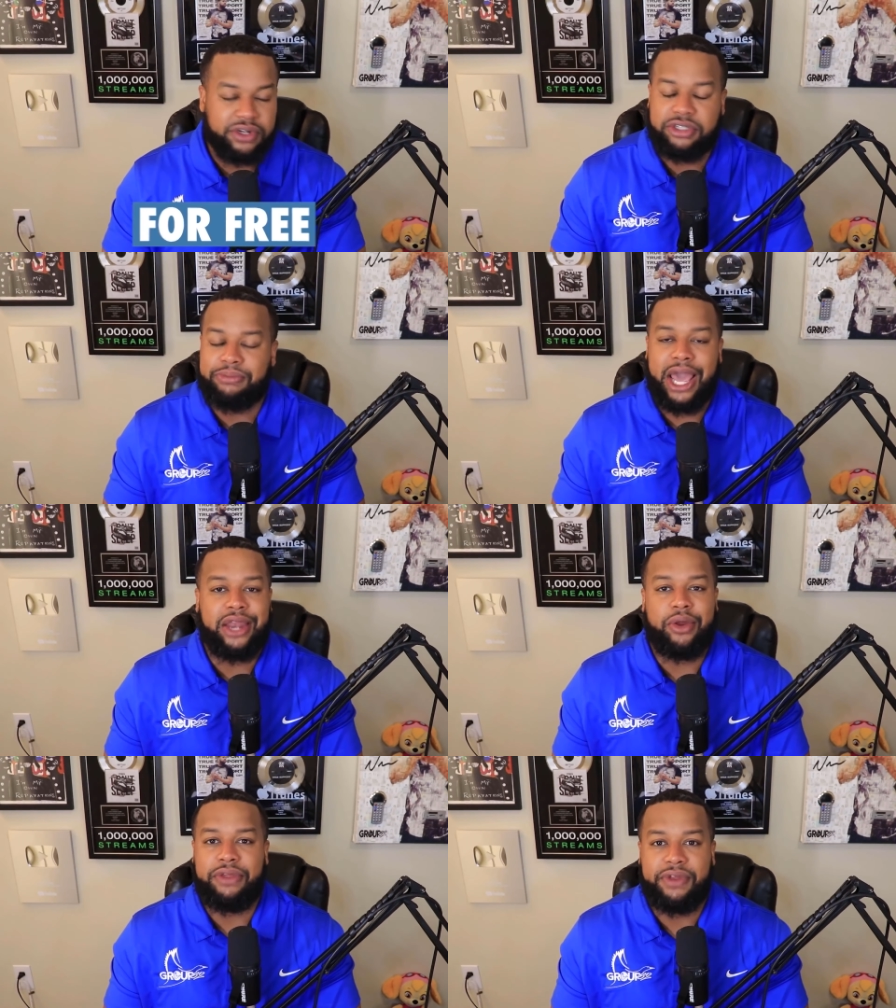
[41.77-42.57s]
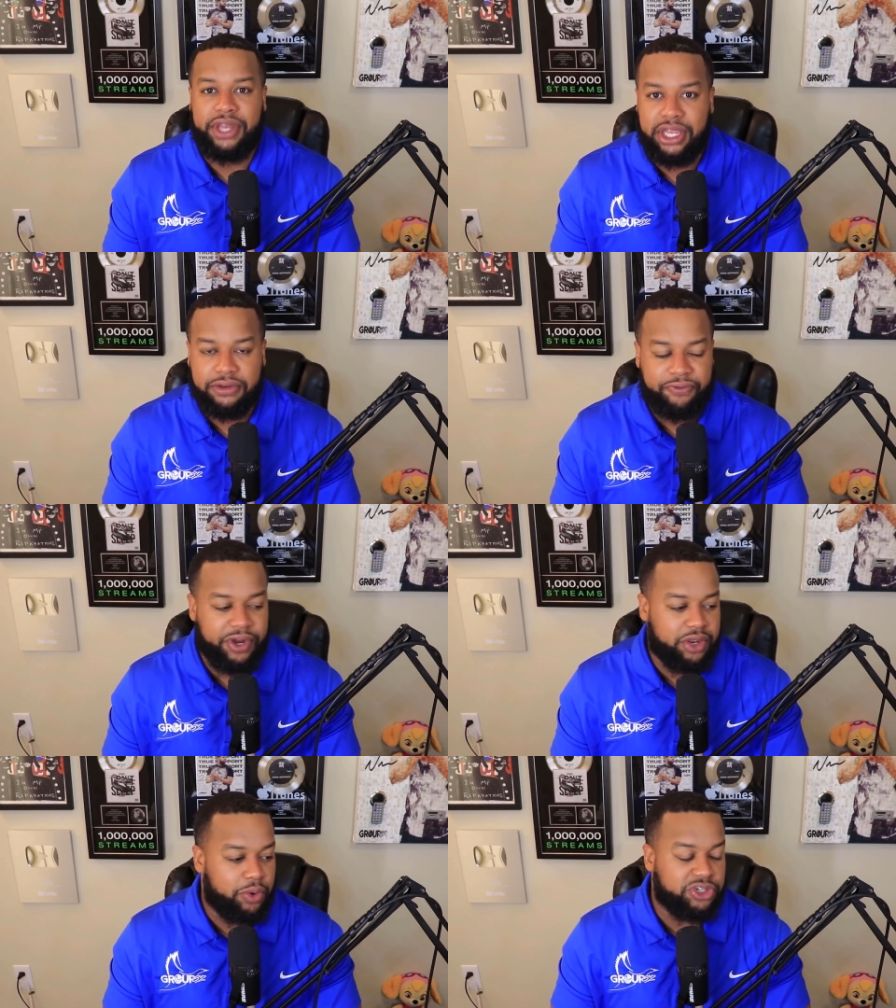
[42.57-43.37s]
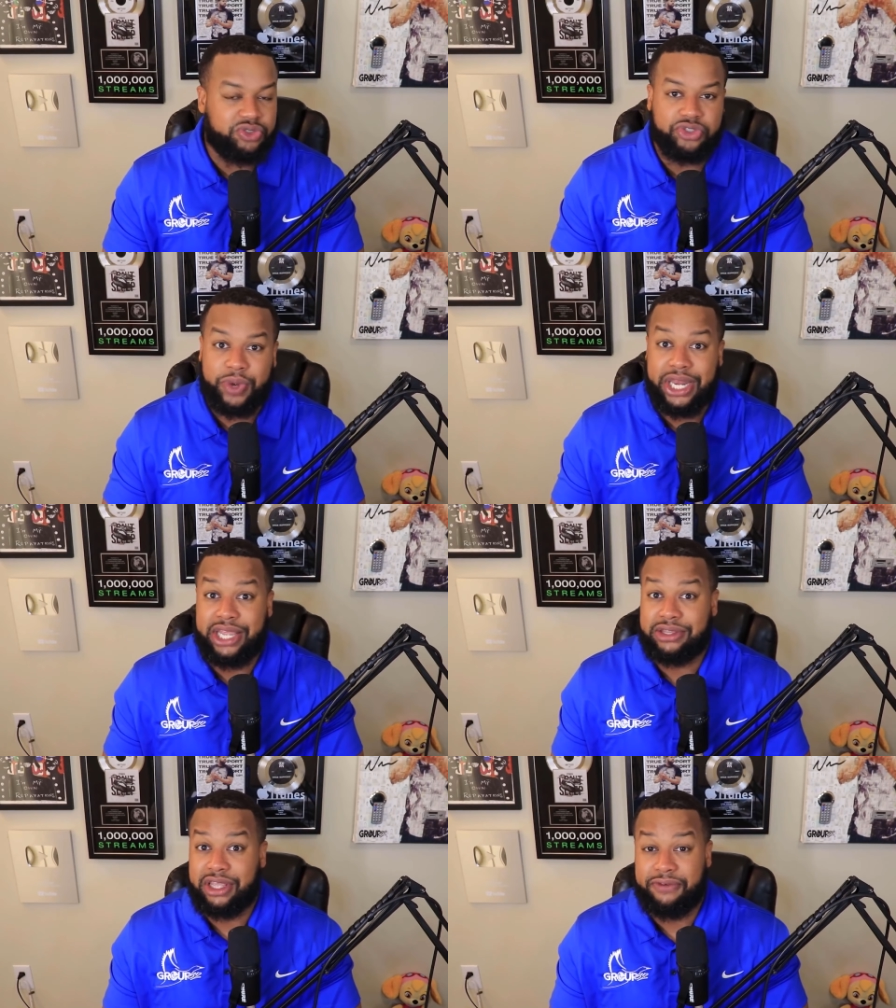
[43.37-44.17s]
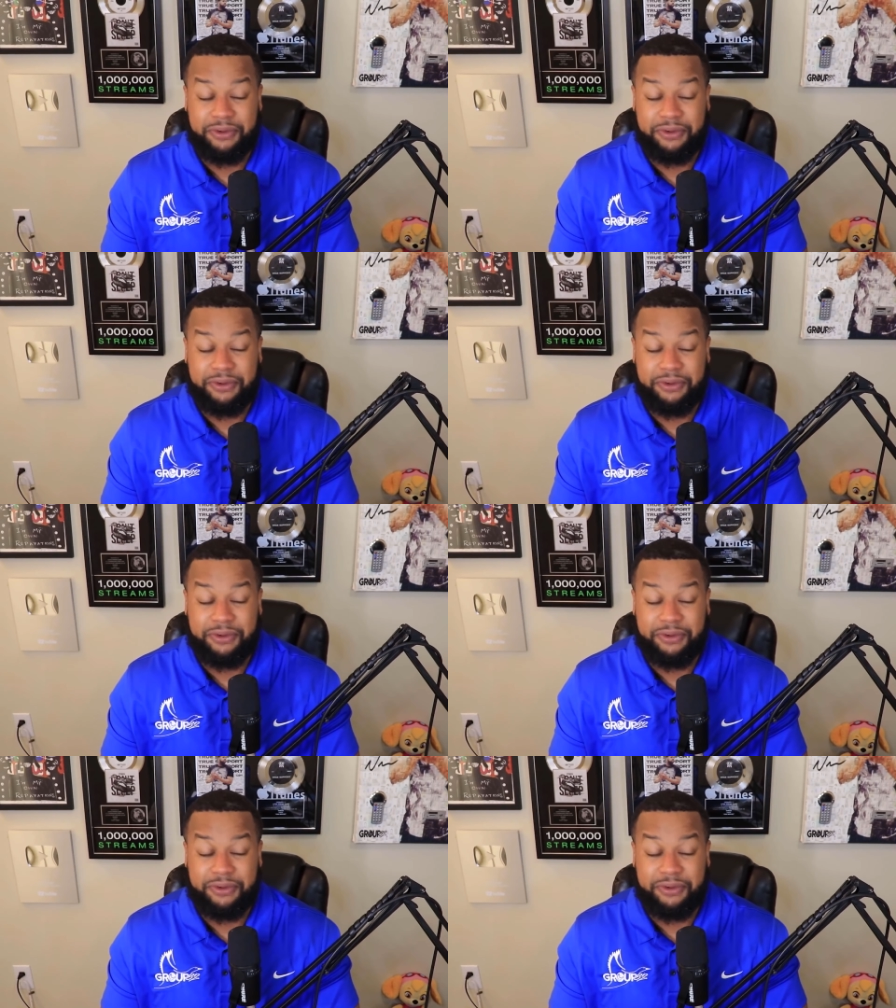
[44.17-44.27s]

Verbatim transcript: If you're somebody that don't even need the free course, you're just ready to get the